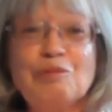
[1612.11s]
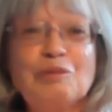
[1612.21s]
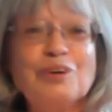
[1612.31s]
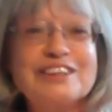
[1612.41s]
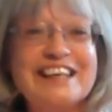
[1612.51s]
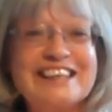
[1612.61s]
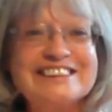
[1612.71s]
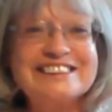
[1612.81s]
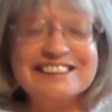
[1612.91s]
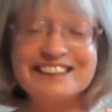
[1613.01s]
But what
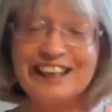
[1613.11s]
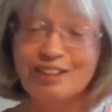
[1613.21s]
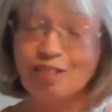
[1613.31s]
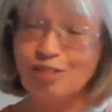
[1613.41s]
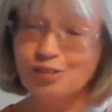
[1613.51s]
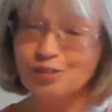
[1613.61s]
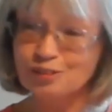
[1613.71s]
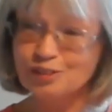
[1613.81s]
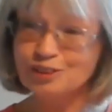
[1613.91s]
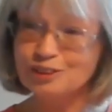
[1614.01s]
that did, that
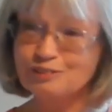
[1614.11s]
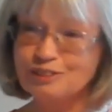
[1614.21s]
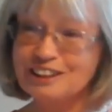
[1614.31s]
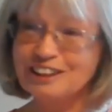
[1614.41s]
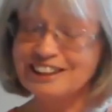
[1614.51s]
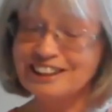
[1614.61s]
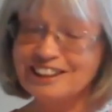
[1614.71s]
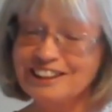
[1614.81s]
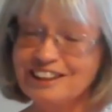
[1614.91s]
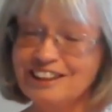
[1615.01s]
thought, was like,